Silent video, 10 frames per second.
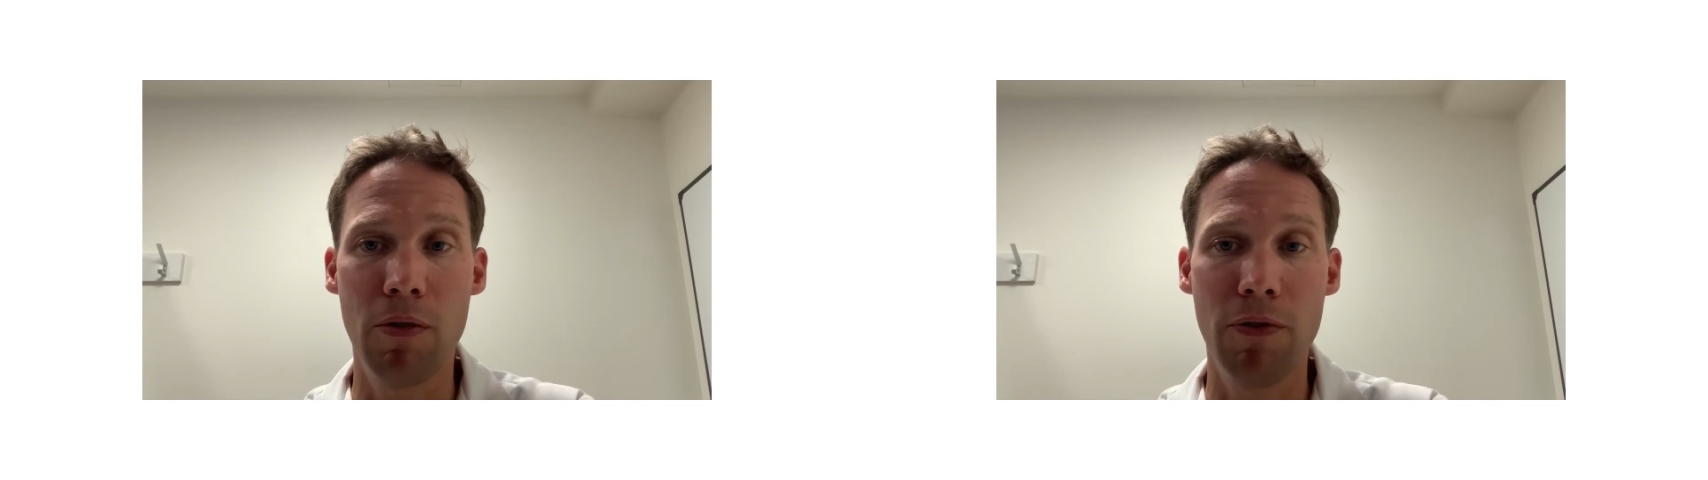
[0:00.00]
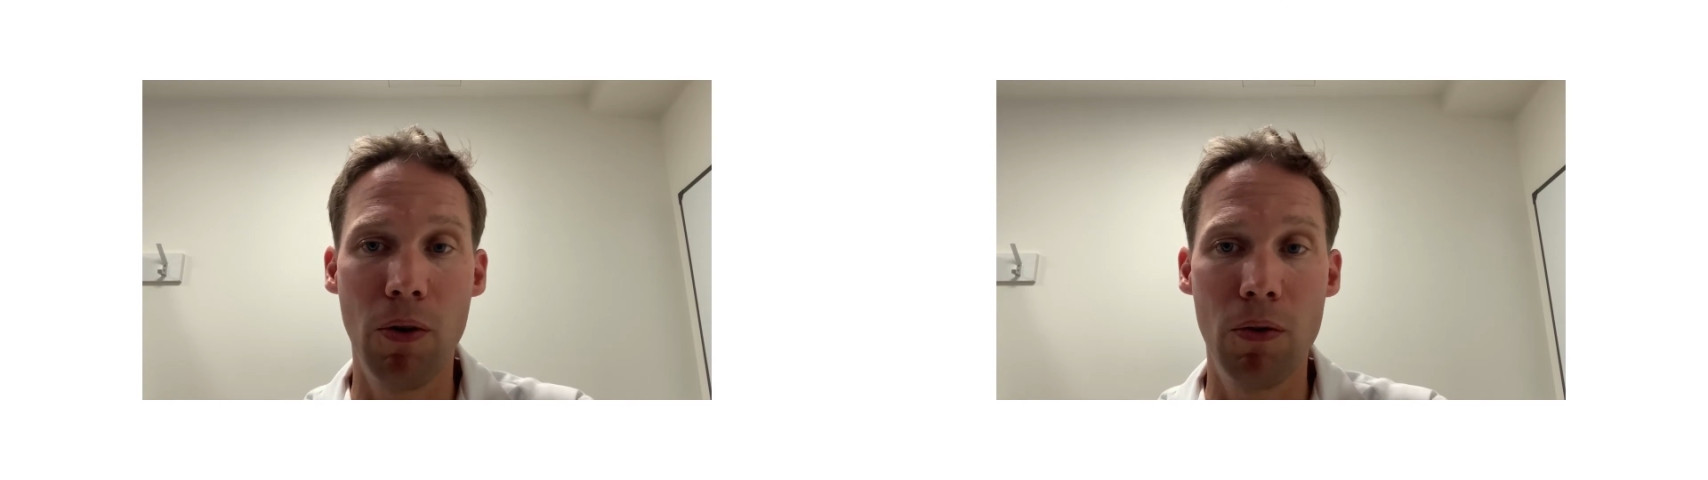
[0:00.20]

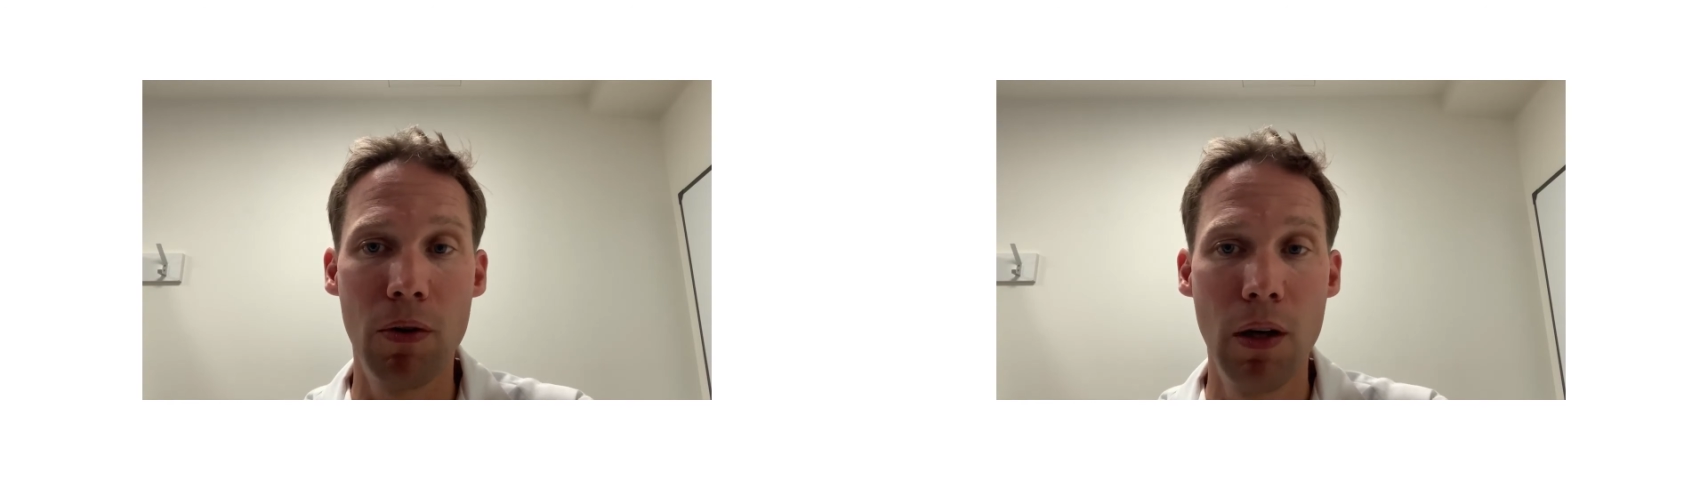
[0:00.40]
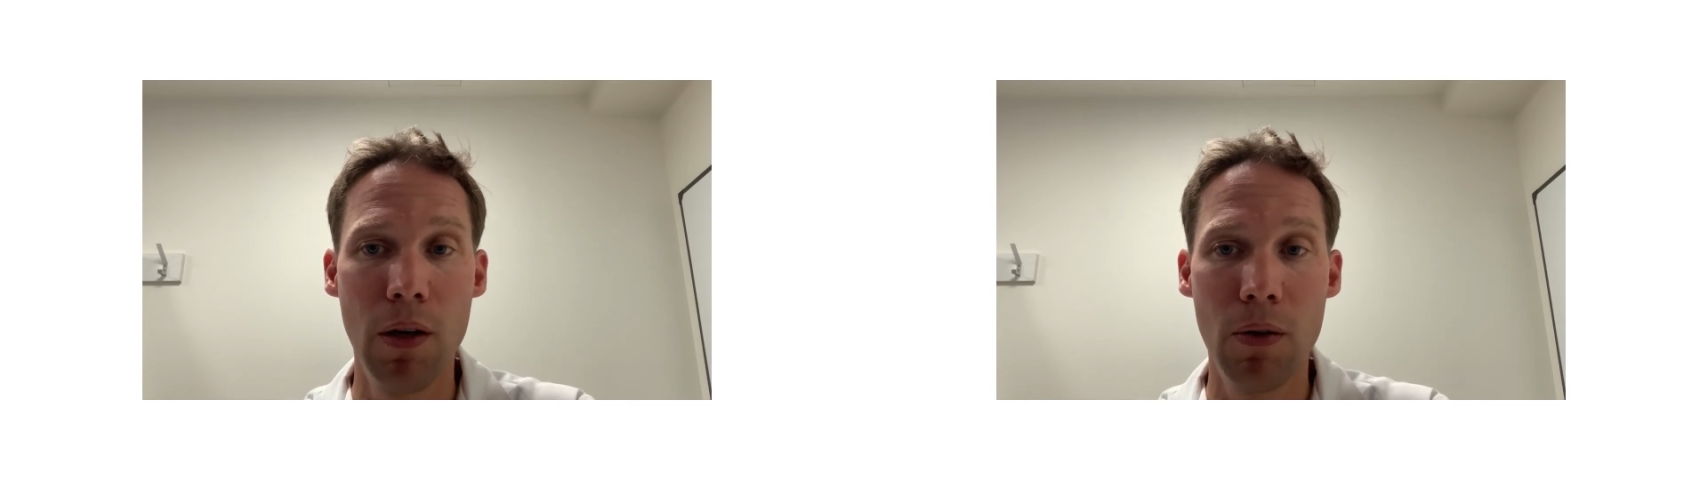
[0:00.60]
phone
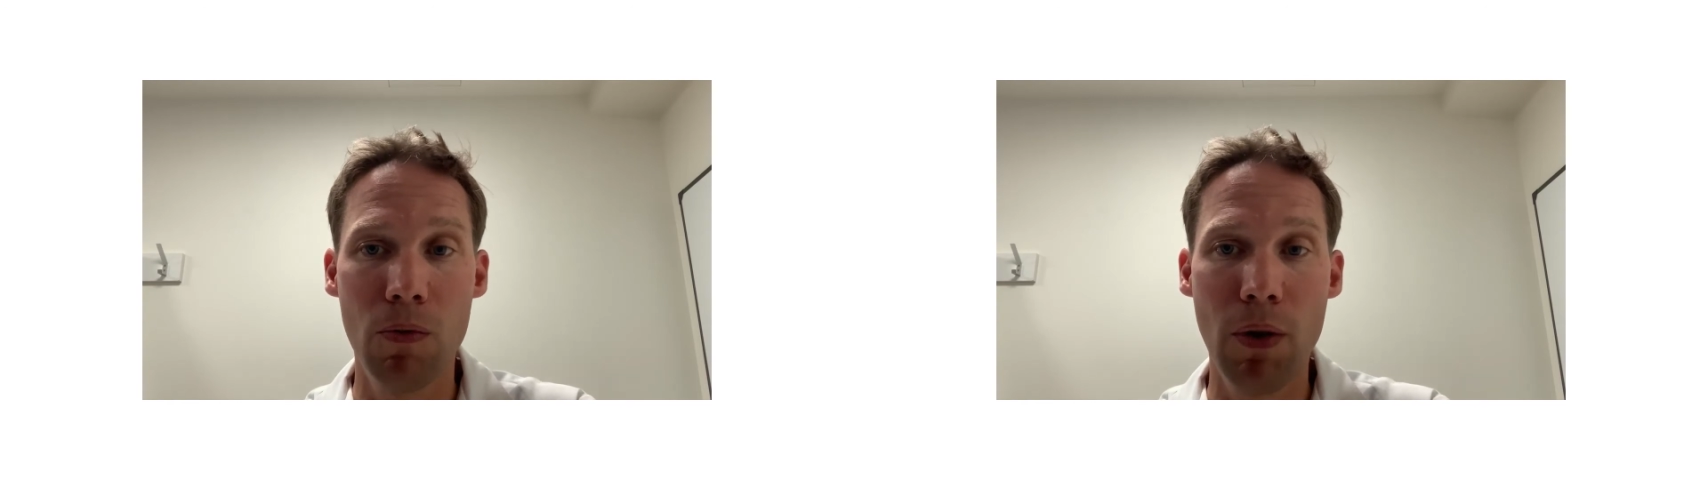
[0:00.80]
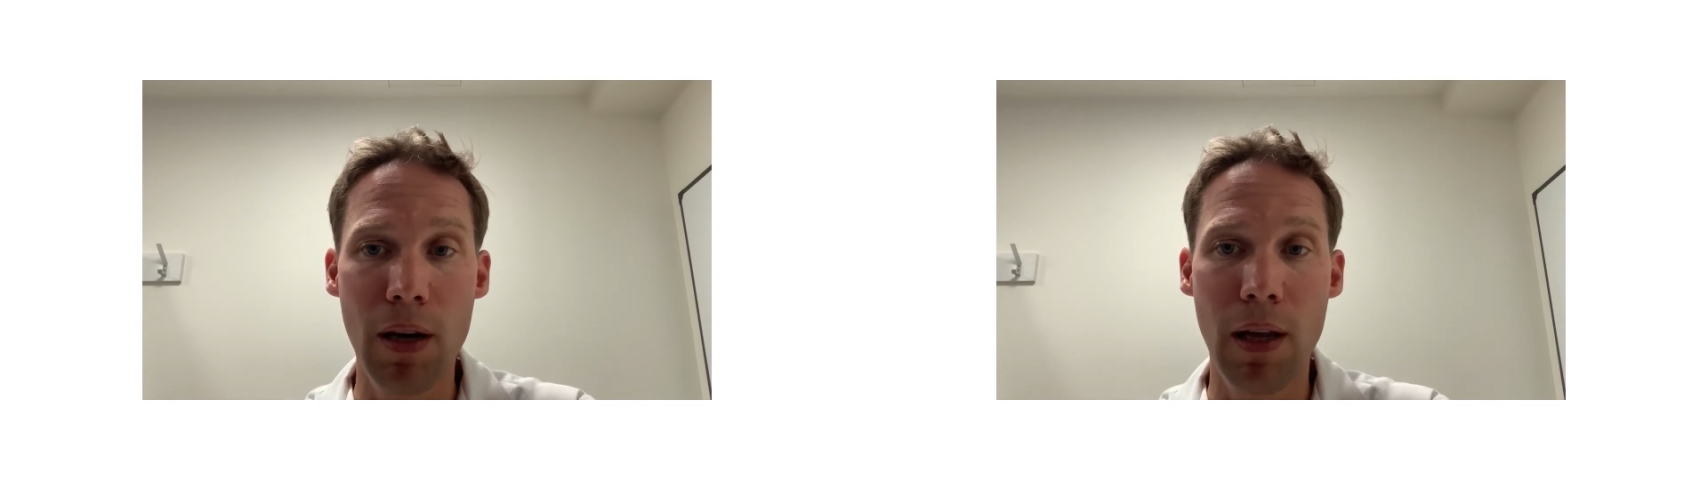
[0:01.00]

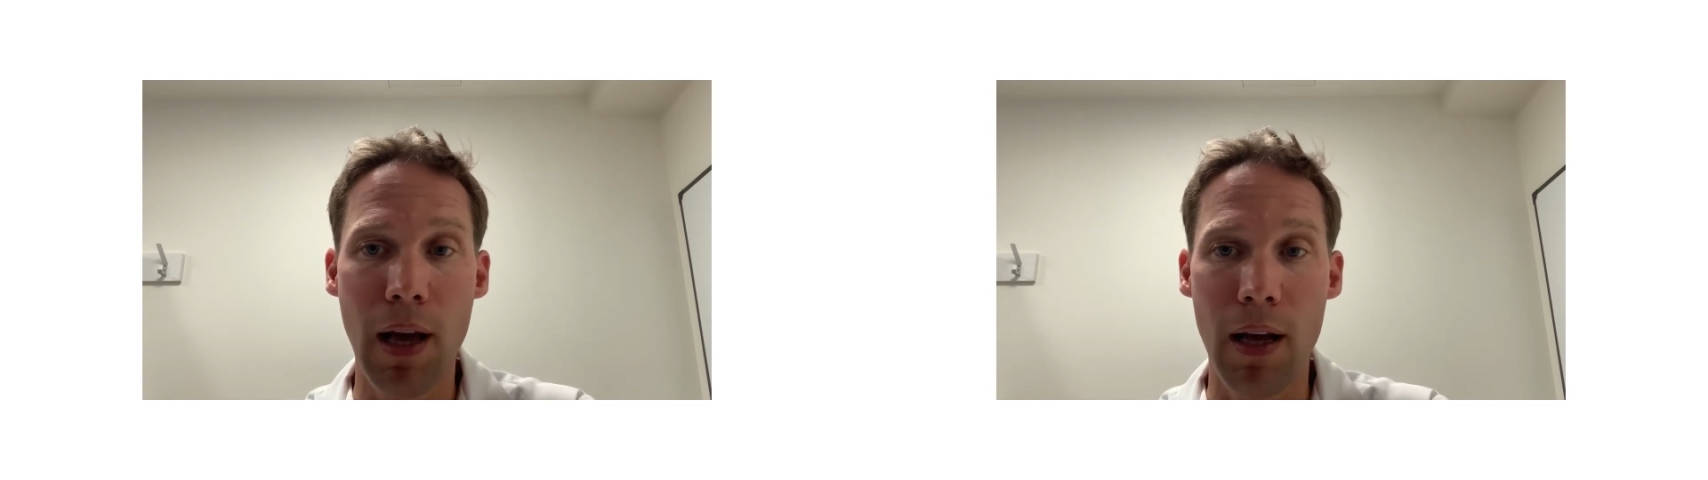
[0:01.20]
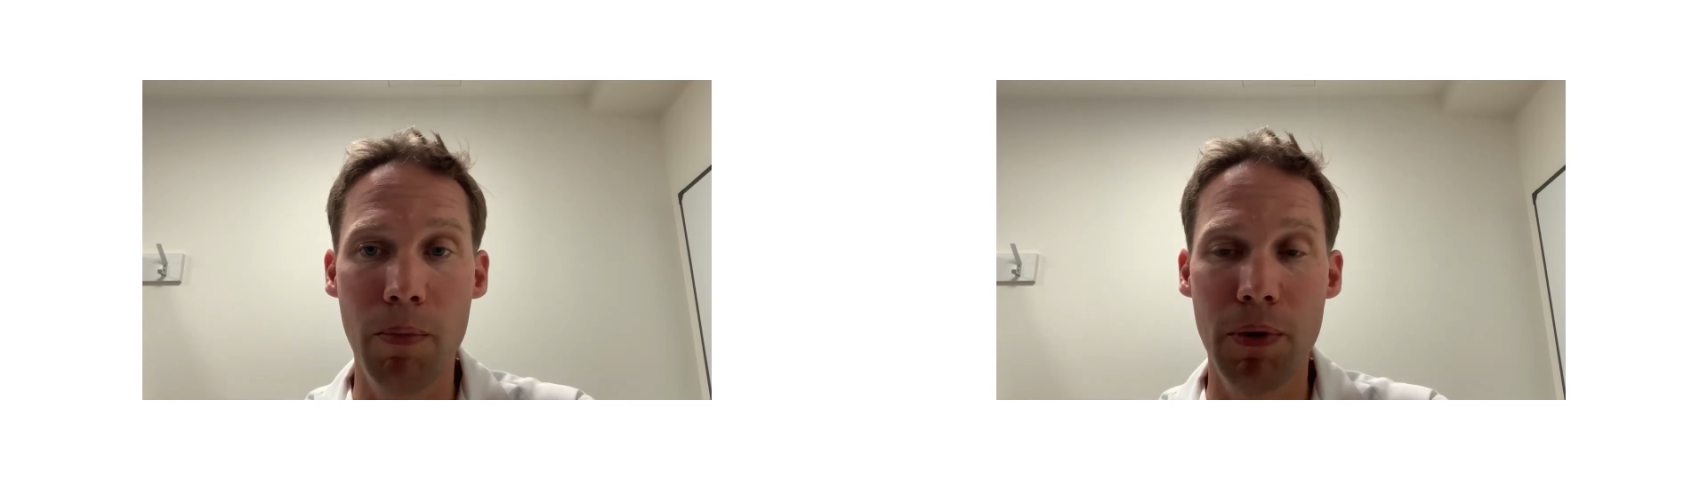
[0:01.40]
really
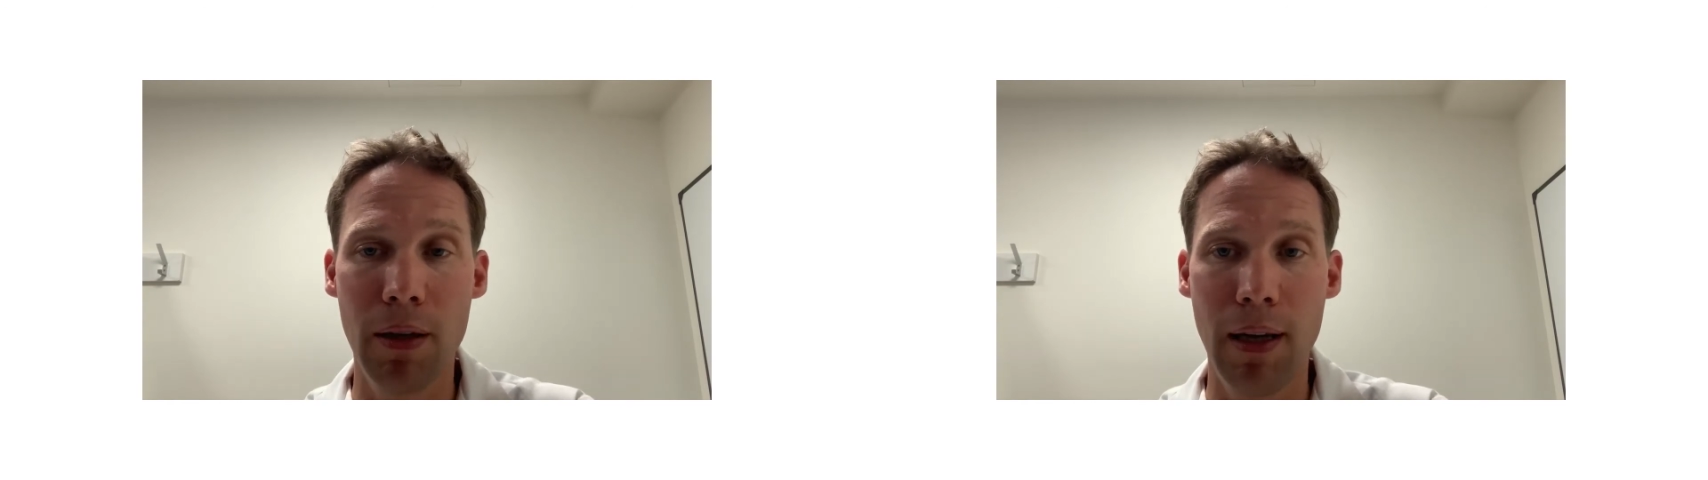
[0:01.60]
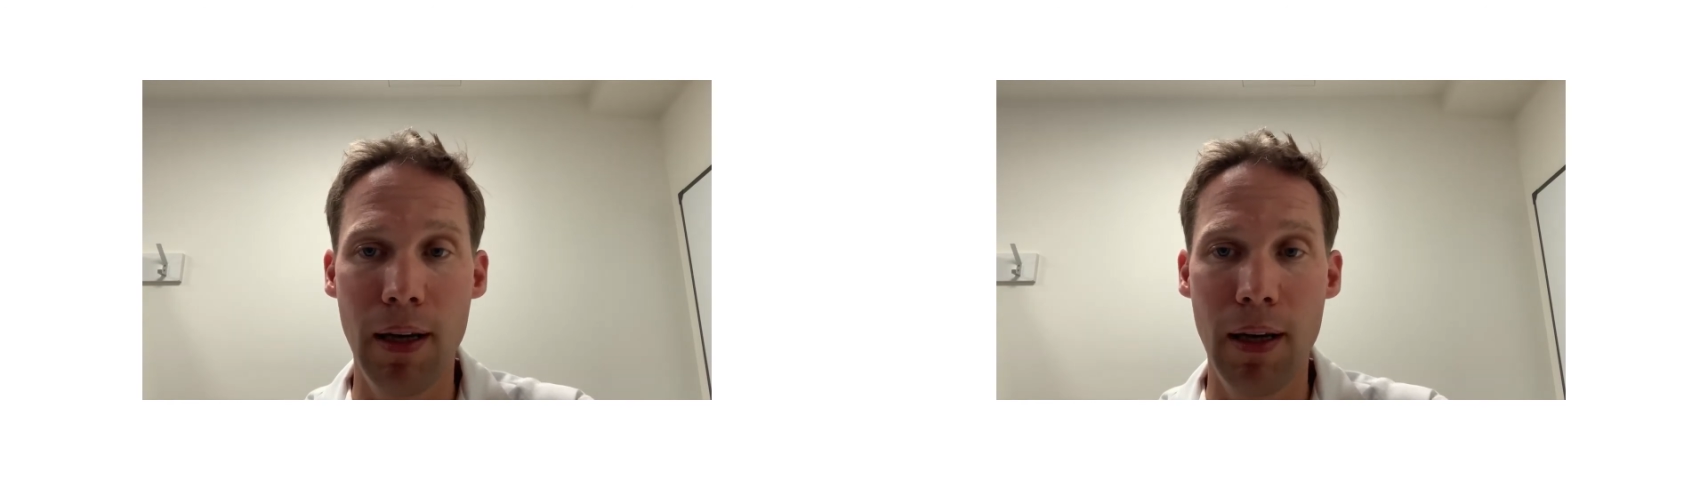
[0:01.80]
helped